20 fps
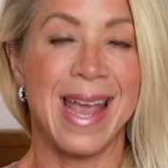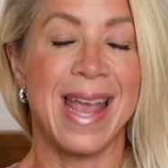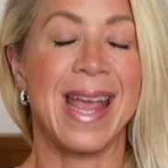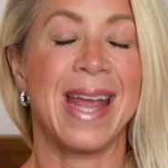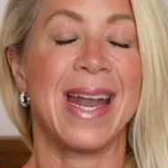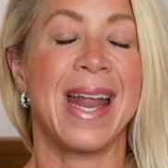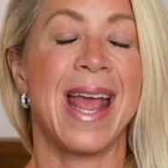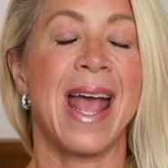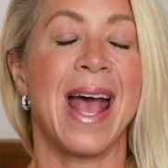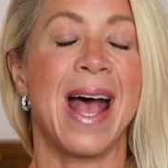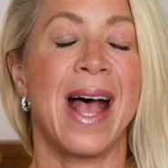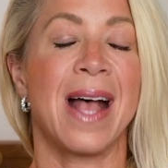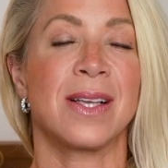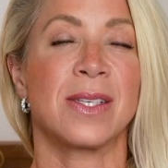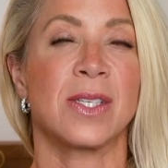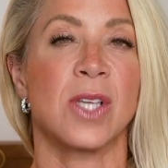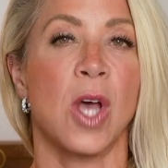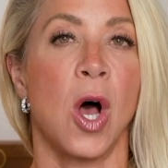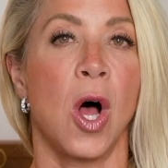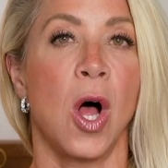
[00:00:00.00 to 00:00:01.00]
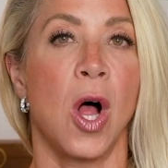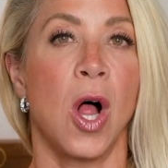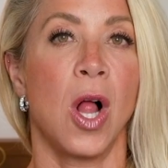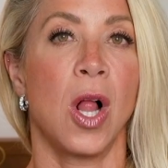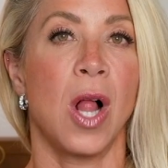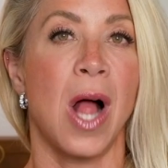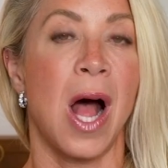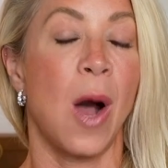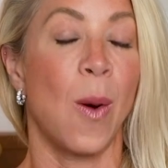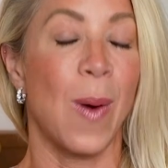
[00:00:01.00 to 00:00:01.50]
It has
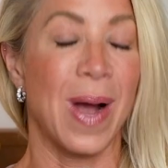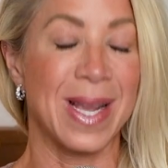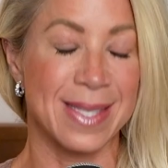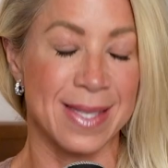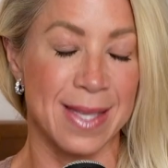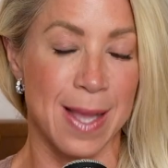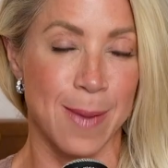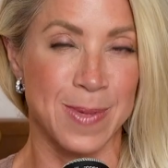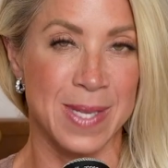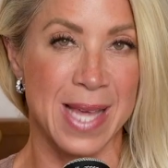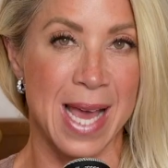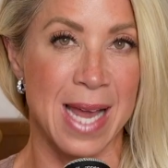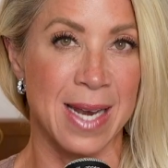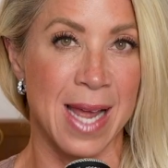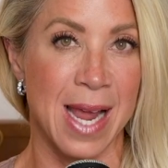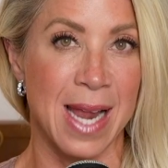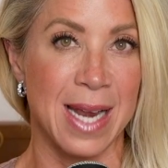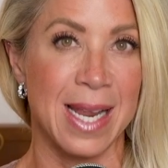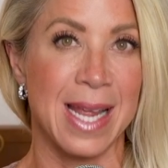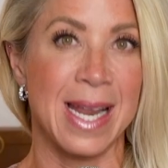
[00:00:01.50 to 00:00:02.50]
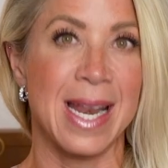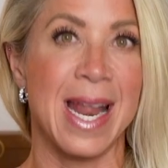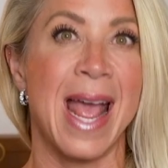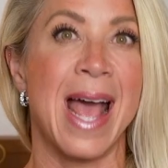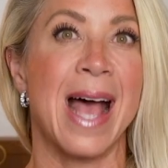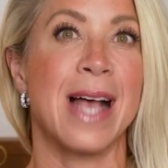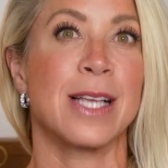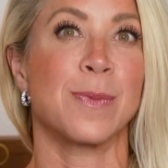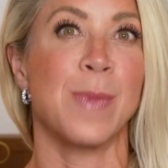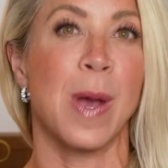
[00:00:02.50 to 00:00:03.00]
all how I slept that night. It
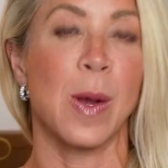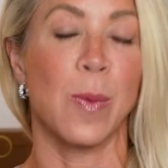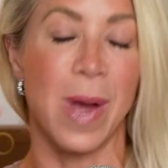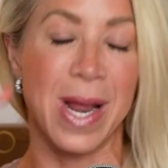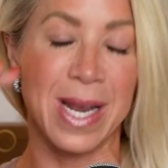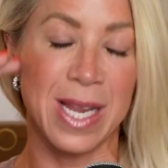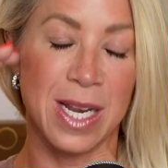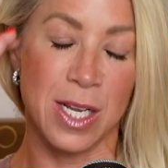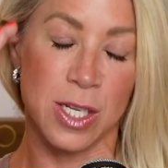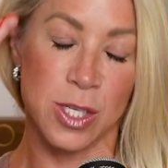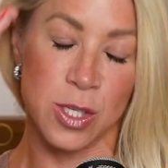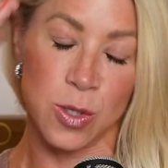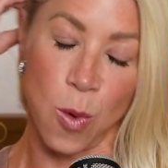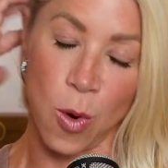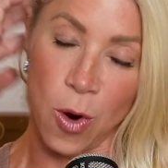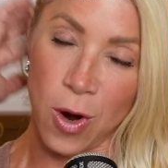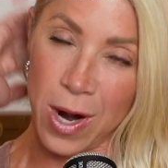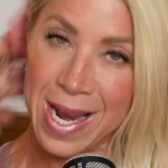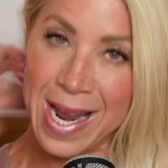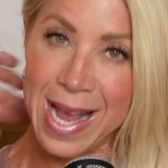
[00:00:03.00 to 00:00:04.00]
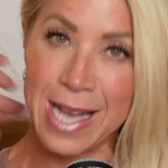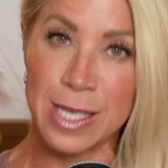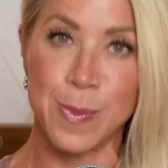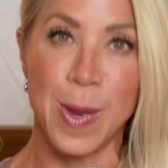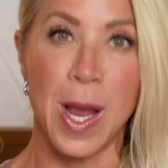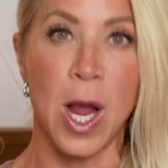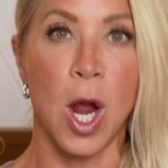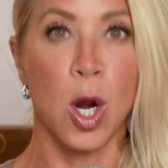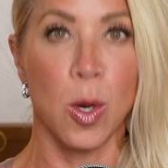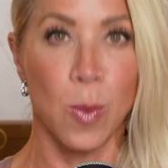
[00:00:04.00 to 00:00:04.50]
has my readiness score. It has
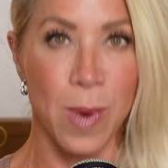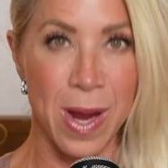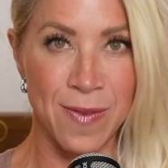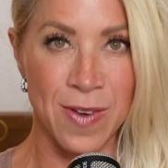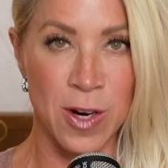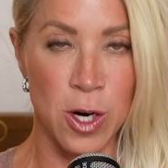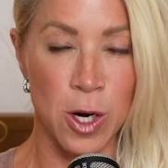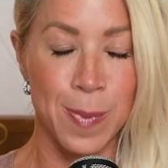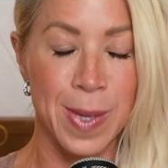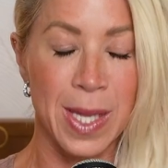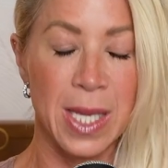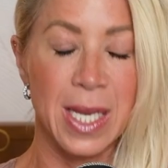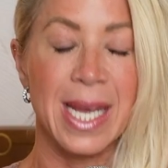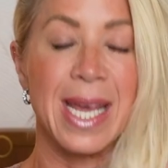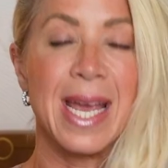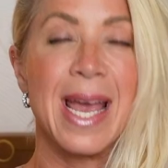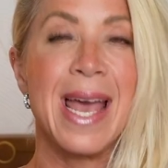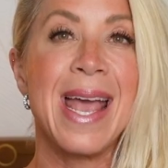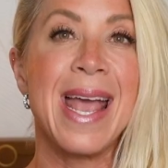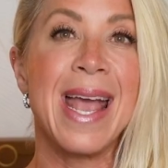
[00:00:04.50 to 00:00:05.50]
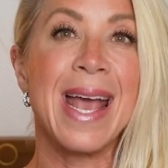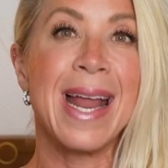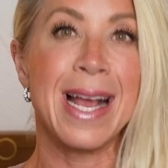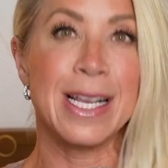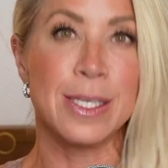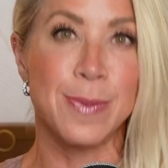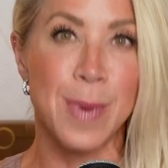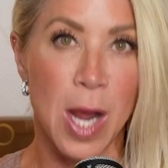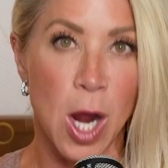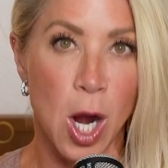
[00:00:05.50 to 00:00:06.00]
my heart rate variability. It
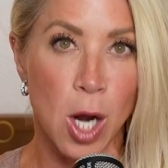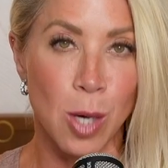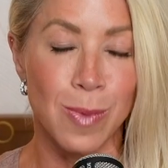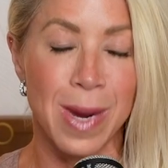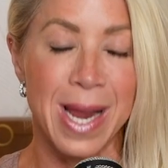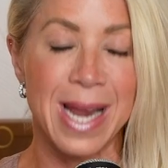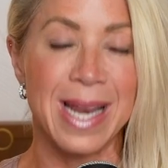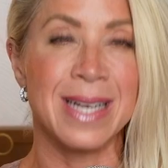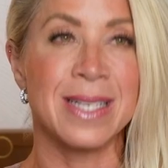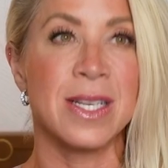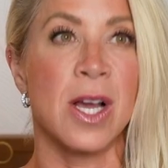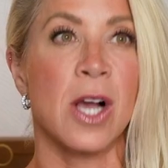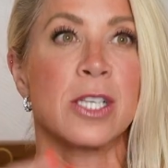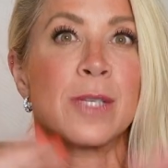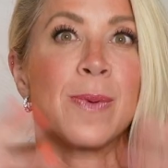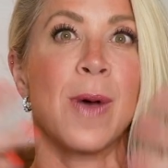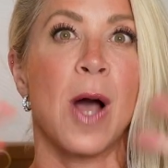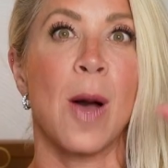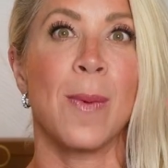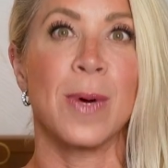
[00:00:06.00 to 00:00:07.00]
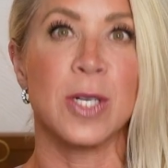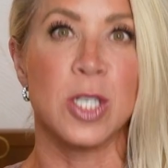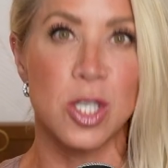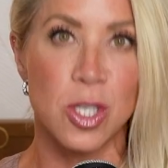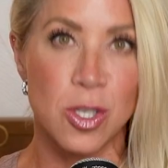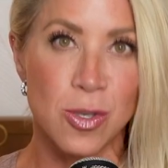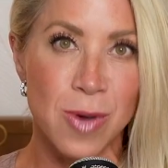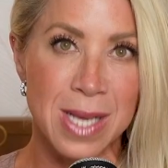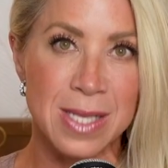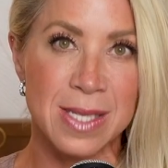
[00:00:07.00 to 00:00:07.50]
has my heart rate. It talks about how much
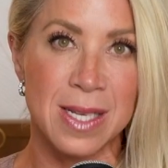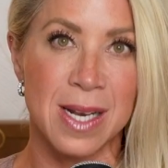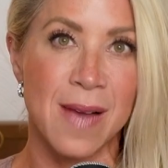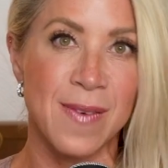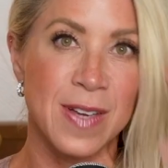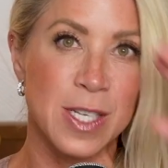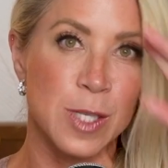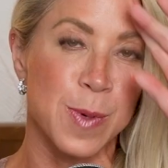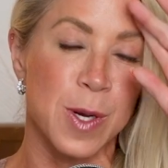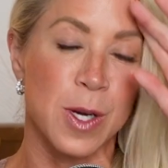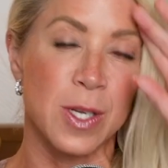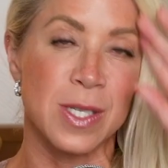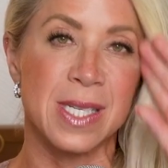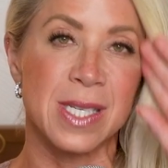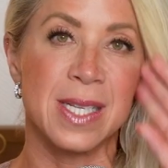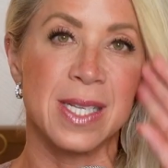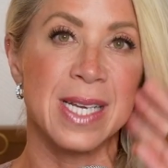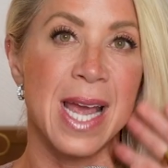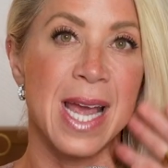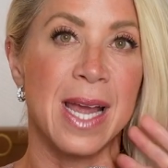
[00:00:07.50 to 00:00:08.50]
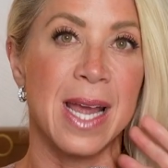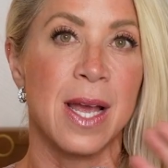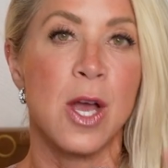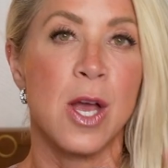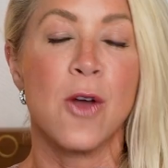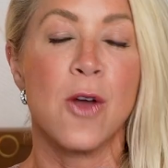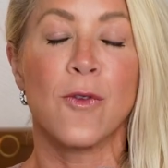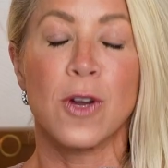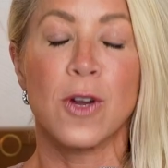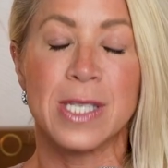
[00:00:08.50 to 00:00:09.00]
stress that I've experienced in the day.
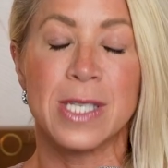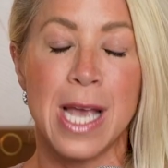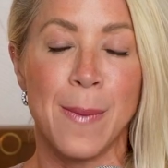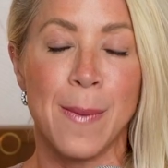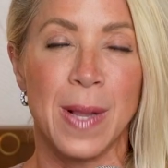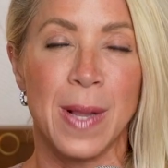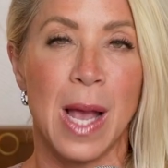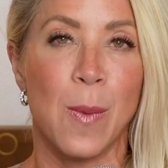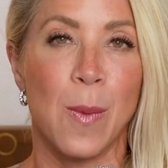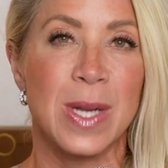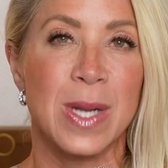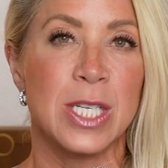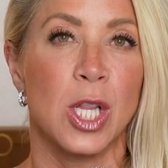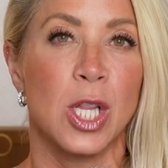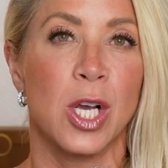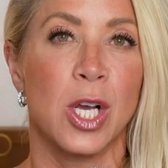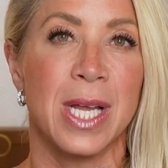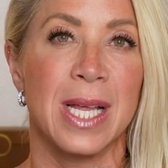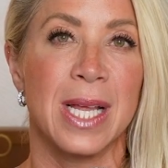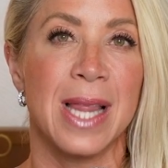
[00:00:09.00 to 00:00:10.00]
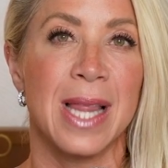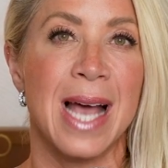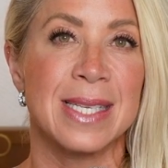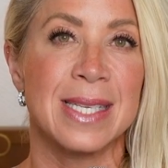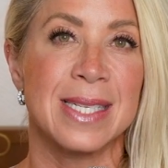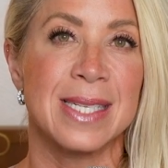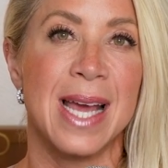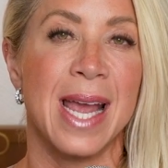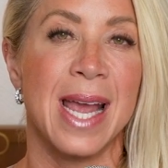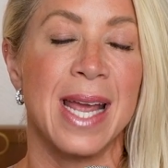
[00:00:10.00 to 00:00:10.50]
For example, I went to look at it
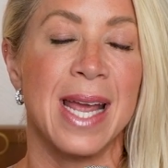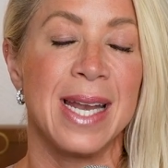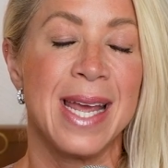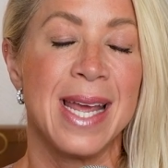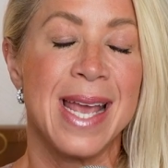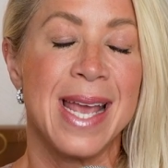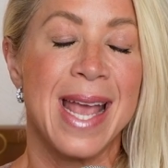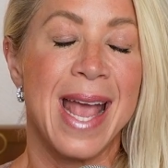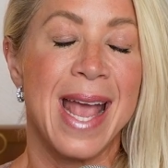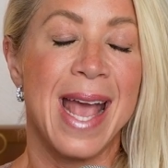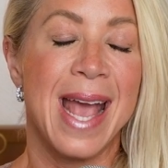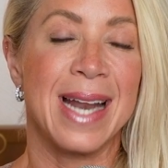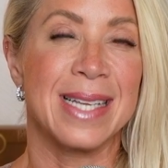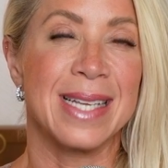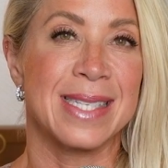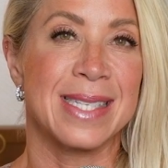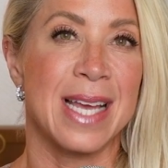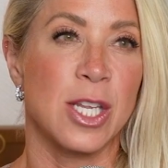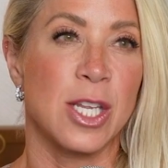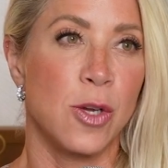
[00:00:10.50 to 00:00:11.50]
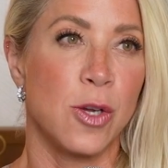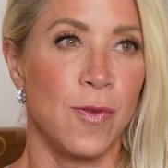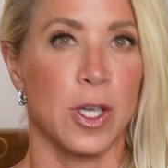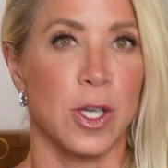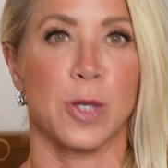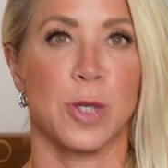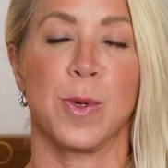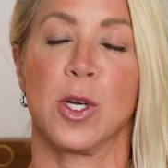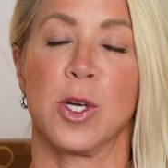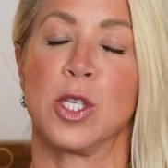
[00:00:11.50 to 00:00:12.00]
last night and it said, you've
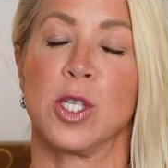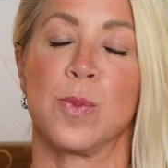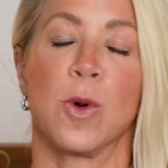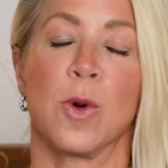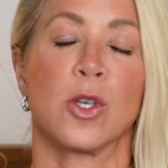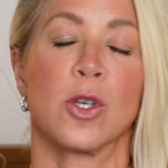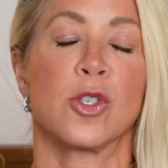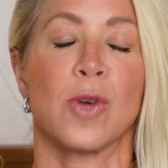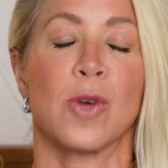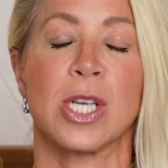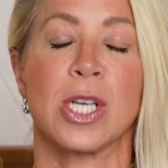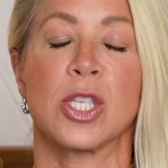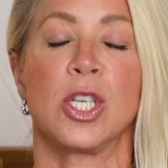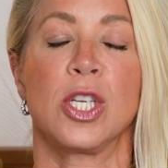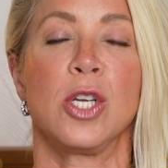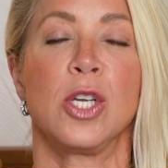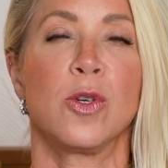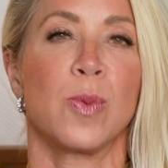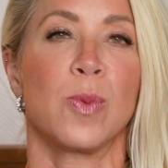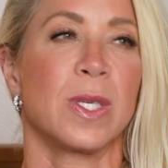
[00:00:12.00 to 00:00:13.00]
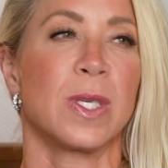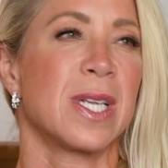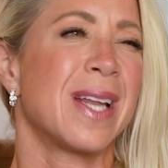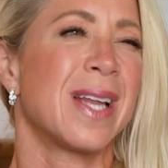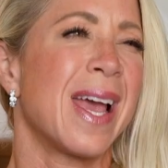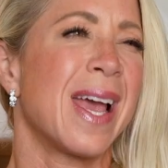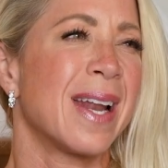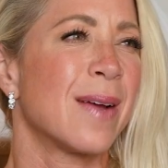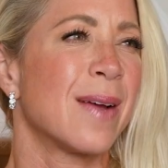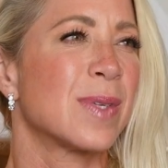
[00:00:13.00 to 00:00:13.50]
experienced more stress than usual
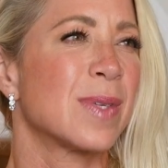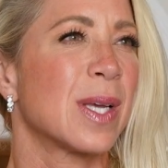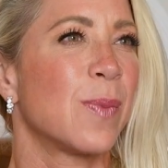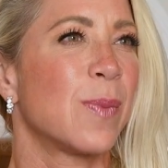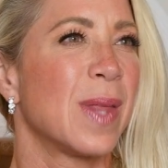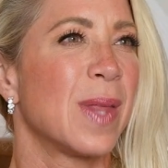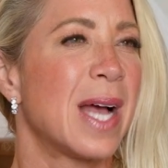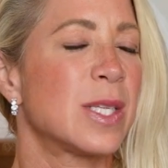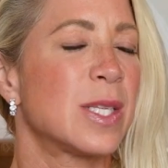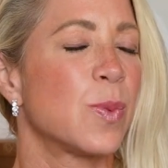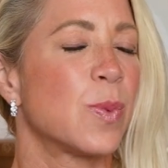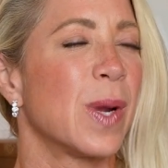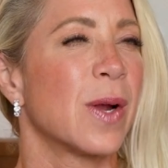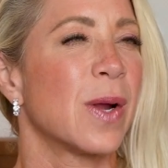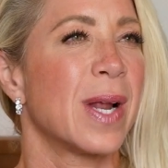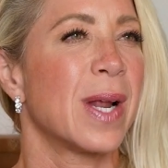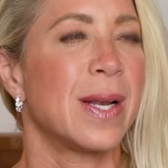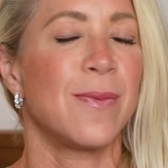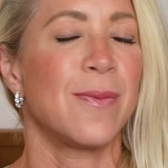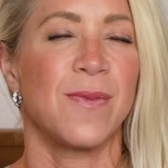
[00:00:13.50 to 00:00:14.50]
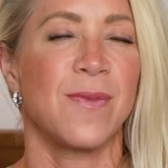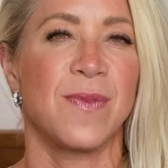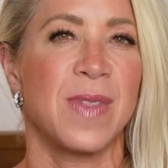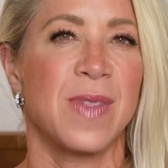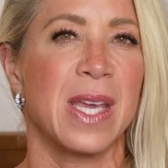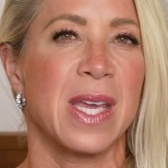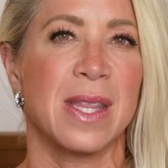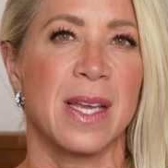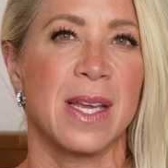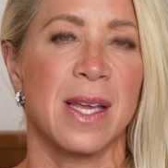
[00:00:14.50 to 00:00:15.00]
today. And I was like, well, that's weird. I didn't
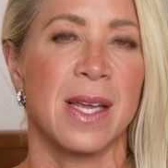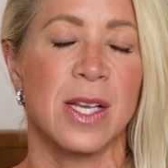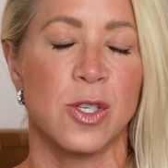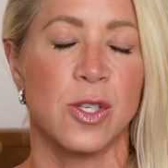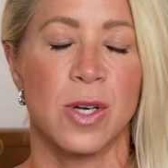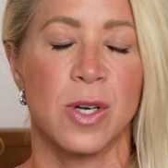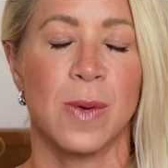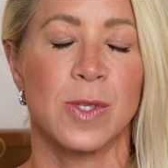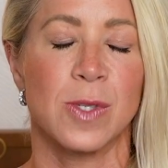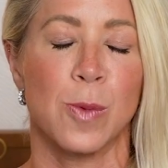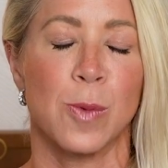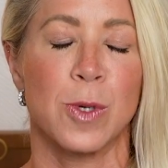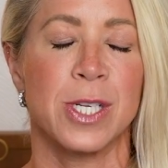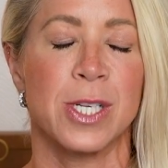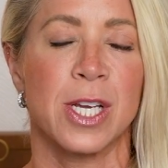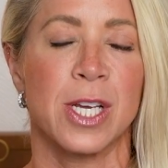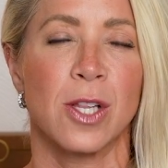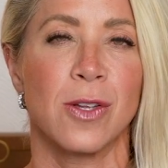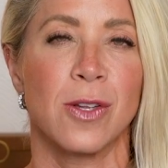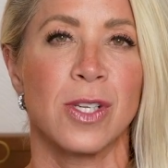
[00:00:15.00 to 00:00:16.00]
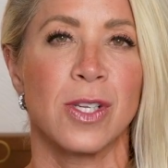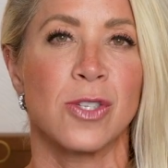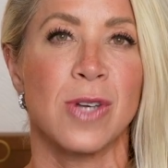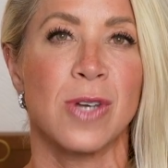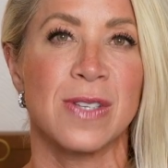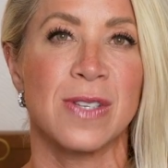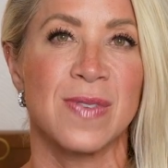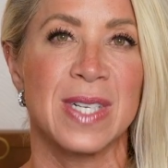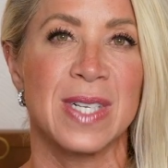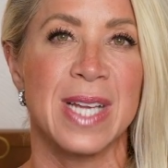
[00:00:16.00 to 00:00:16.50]
think that yesterday was a particularly
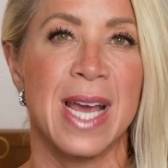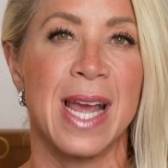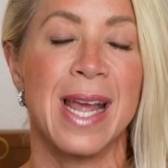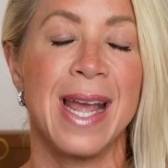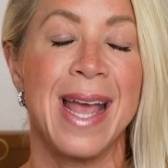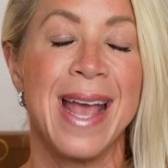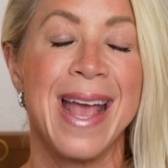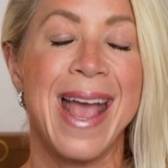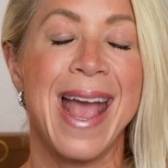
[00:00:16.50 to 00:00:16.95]
stressful day.